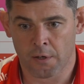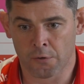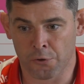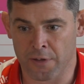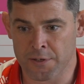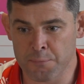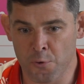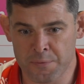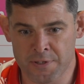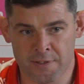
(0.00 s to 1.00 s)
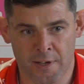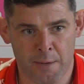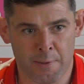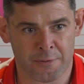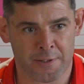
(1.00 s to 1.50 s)
Look, at this moment in
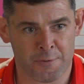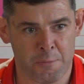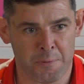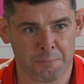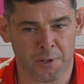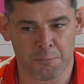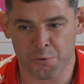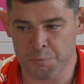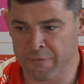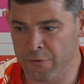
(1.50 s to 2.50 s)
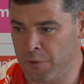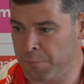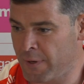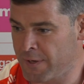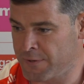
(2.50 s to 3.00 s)
time, I said to them, I'd much prefer the
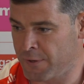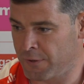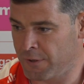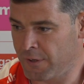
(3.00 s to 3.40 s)
players that